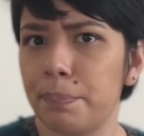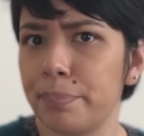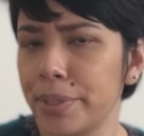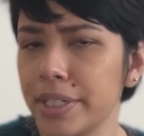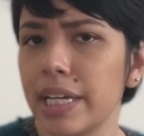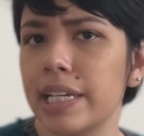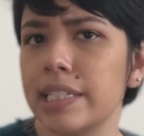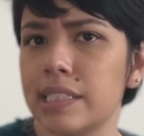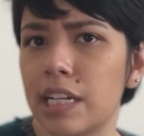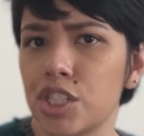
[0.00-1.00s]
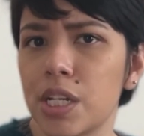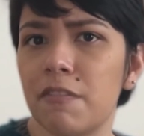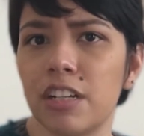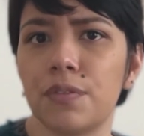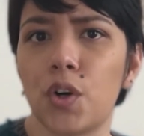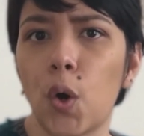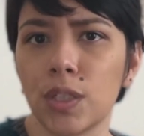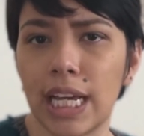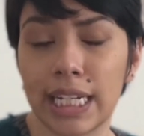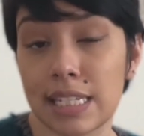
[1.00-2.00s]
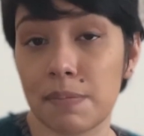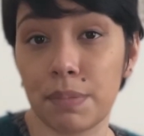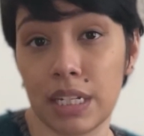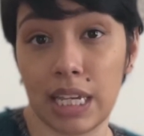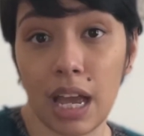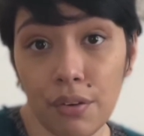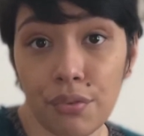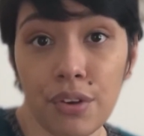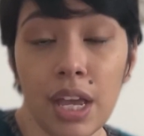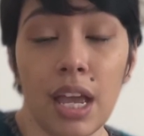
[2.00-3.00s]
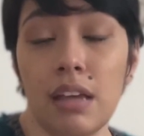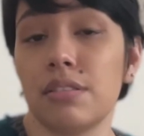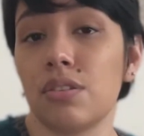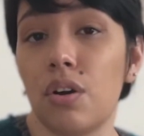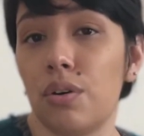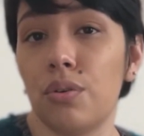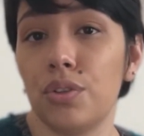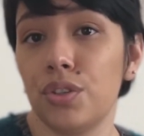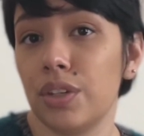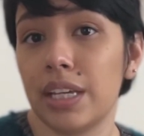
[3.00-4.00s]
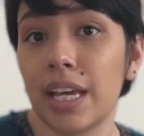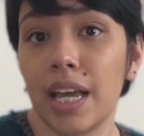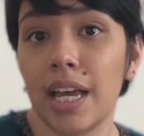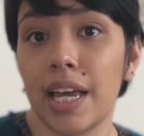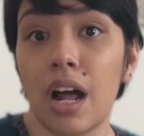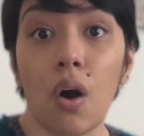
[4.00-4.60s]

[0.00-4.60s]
book is actually available online as a PDF, so you can get a